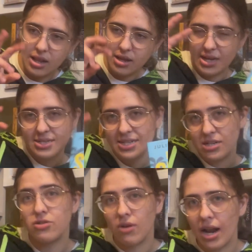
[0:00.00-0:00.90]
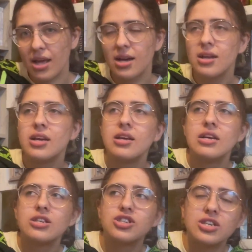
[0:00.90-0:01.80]
a Cinderella
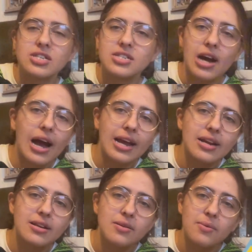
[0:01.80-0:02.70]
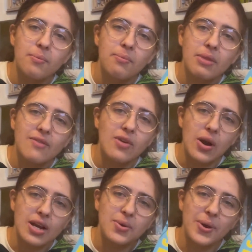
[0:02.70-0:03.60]
just died
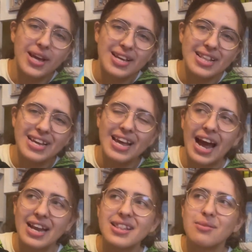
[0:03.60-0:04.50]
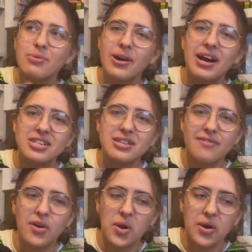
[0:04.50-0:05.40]
very quickly, and the book actually
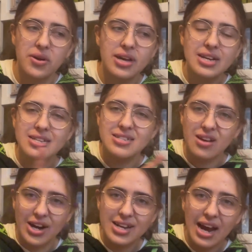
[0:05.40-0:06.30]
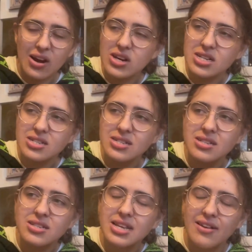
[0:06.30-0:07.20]
followed side
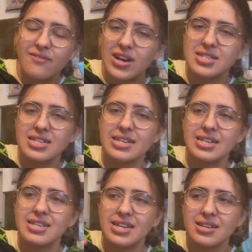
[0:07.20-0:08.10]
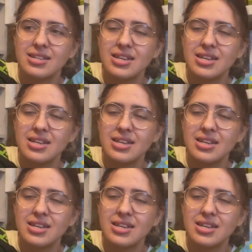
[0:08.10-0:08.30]
characters investigating